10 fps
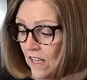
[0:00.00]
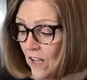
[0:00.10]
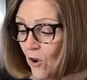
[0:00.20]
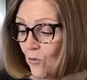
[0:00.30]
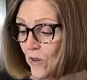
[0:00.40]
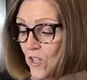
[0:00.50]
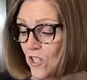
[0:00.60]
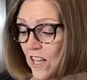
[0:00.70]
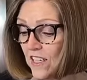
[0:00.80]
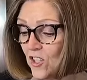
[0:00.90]
Oh, Rich
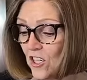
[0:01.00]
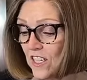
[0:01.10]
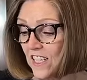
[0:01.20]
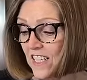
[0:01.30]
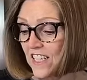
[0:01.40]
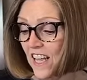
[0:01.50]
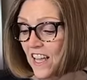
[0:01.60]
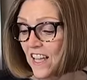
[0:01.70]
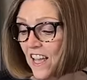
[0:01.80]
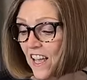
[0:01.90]
says, just gonna
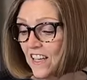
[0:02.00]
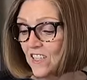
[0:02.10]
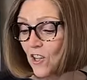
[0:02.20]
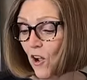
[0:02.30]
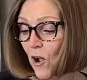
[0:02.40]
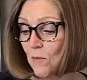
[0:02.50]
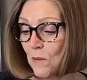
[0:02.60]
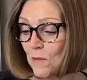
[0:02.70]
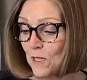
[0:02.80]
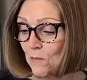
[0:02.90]
say, Tom,
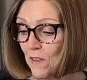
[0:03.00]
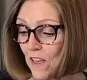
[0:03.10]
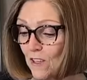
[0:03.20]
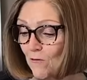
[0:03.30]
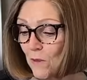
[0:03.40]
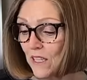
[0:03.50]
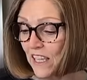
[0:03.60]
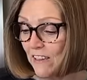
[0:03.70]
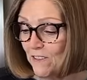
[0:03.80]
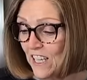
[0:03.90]
it must be that you've been
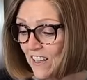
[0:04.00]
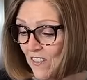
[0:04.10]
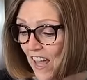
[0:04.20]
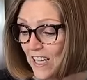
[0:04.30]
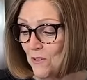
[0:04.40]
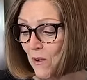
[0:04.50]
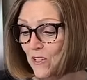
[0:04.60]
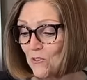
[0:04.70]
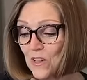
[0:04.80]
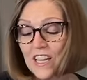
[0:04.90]
lifting and that's why
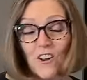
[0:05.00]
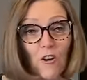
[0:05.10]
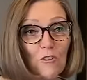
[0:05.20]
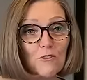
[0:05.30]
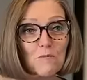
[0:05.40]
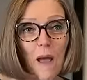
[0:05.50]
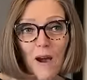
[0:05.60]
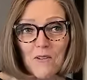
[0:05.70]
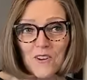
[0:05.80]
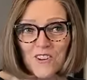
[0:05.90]
you need all those
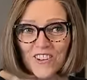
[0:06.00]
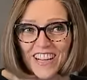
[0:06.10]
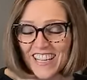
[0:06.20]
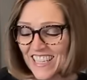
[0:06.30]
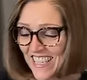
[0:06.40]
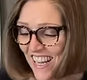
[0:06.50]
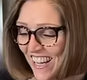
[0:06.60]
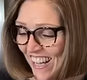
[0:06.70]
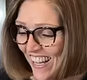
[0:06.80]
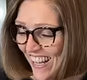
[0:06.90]
power greens.
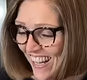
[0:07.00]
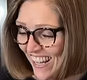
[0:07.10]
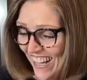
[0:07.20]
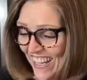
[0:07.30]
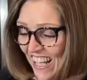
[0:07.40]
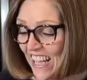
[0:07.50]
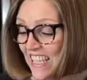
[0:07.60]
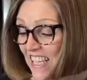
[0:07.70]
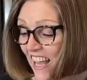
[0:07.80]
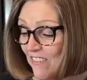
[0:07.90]

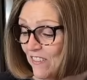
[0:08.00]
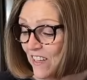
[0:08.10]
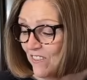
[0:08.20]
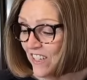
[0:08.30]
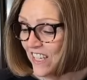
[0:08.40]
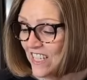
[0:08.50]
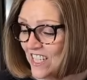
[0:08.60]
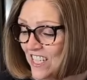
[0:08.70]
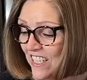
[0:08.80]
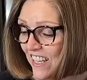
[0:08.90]
He's laughing, Rich.